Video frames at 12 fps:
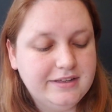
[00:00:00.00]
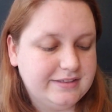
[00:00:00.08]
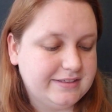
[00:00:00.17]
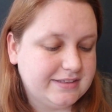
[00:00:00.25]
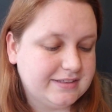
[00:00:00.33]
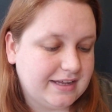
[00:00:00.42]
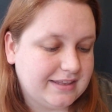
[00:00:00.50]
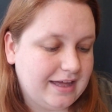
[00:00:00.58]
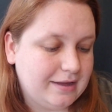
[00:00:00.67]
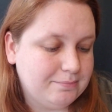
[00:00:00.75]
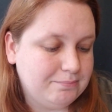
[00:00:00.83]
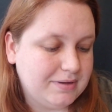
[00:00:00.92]
This is like
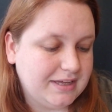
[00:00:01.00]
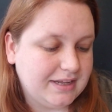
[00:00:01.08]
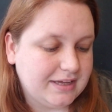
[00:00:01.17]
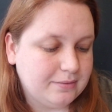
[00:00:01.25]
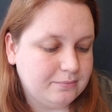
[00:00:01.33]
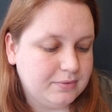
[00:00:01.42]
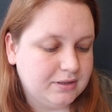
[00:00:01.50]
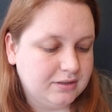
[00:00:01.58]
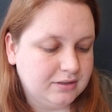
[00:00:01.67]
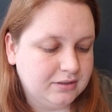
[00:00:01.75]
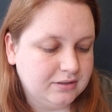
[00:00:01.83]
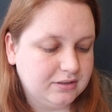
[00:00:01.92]
that medium
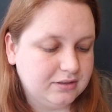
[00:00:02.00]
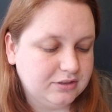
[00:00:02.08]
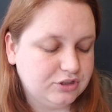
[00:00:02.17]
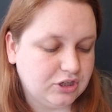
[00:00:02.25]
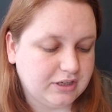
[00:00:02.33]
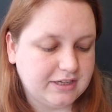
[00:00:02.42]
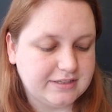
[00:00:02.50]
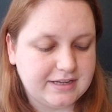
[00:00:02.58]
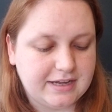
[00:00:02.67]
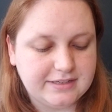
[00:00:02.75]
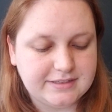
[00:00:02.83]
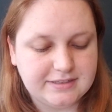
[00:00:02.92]
chunky
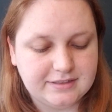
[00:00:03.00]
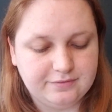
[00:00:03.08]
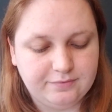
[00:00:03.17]
size.